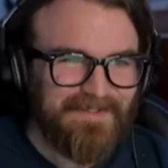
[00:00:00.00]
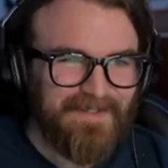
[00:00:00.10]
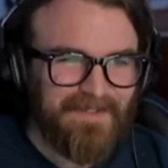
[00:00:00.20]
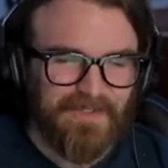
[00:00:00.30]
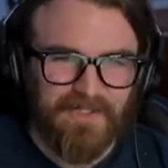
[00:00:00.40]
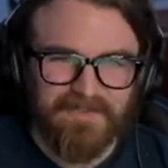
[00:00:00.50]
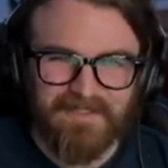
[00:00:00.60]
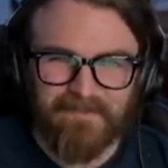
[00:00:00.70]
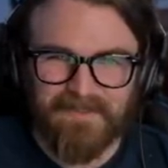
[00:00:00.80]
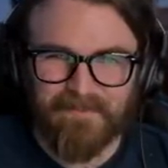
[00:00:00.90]
taking shots
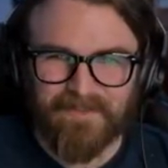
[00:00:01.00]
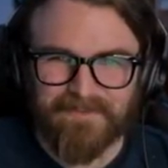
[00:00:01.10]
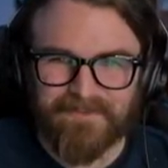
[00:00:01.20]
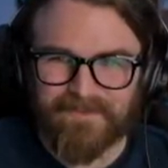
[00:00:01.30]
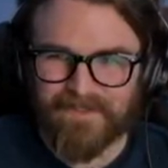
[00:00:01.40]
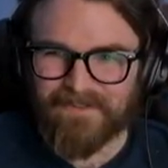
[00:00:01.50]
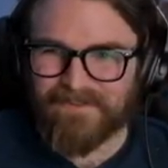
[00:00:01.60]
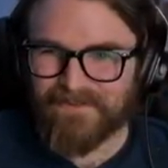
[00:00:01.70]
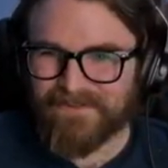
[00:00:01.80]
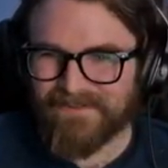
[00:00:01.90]
at people as they're trying to
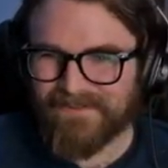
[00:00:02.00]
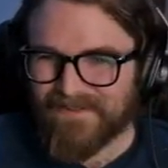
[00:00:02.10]
do it.